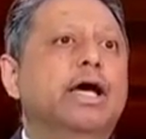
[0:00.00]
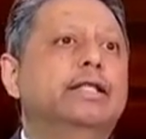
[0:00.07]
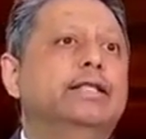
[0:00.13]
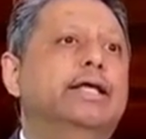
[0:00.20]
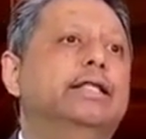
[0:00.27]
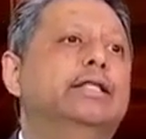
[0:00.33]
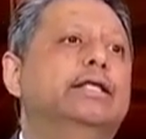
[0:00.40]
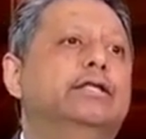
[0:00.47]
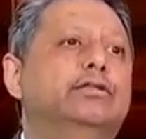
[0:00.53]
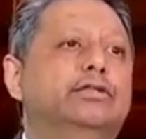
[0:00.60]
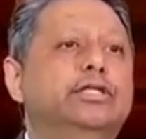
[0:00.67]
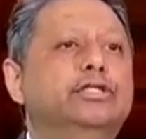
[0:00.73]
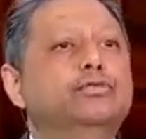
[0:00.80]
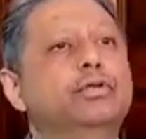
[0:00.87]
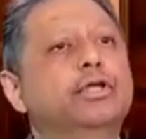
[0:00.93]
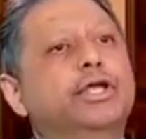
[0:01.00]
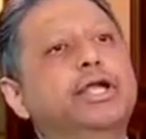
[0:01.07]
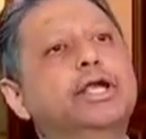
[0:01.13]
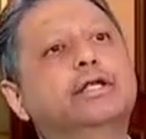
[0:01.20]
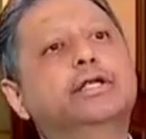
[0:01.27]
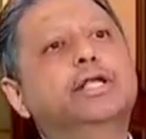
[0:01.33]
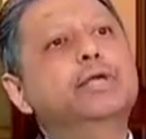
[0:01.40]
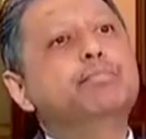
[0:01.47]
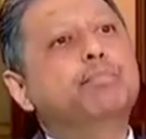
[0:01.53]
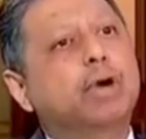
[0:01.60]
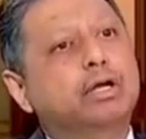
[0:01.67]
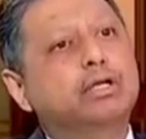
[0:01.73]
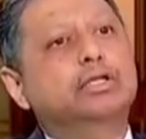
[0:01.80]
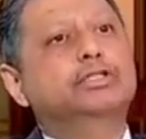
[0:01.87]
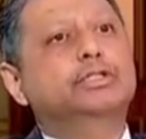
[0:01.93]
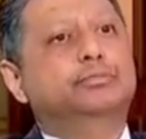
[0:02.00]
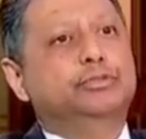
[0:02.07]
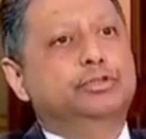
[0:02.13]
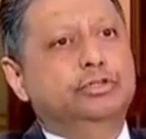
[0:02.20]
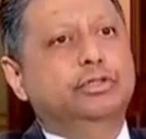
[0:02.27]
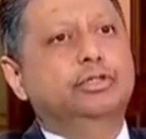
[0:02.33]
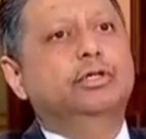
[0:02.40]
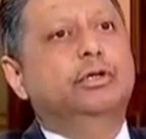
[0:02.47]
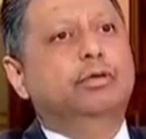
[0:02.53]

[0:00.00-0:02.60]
and then this will create deep partnerships